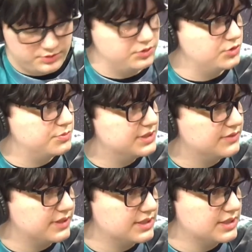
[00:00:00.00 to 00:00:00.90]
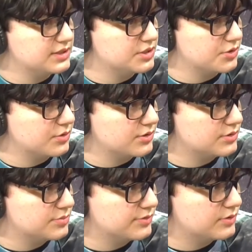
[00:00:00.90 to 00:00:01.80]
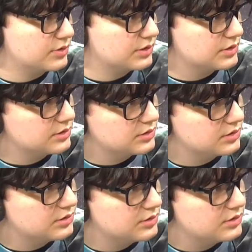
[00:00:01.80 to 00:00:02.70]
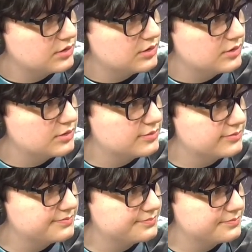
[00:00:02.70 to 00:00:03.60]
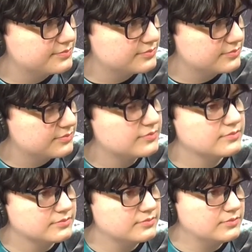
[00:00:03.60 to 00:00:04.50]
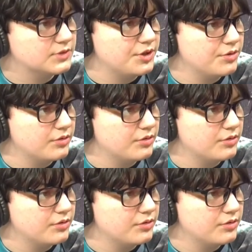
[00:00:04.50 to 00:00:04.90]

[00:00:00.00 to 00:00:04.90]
specific scenes or quotes before. Oh, I mean, I'm all set. Mm -hmm. Do you?